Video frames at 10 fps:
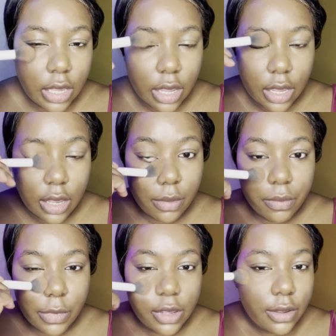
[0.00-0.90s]

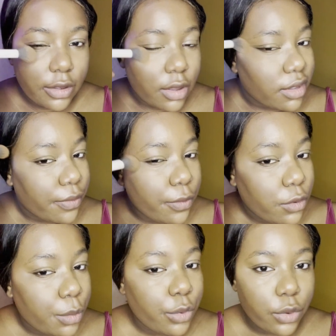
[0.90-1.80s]
So it's
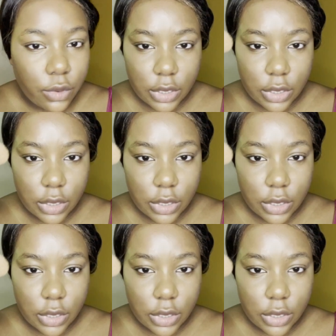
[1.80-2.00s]
affordable.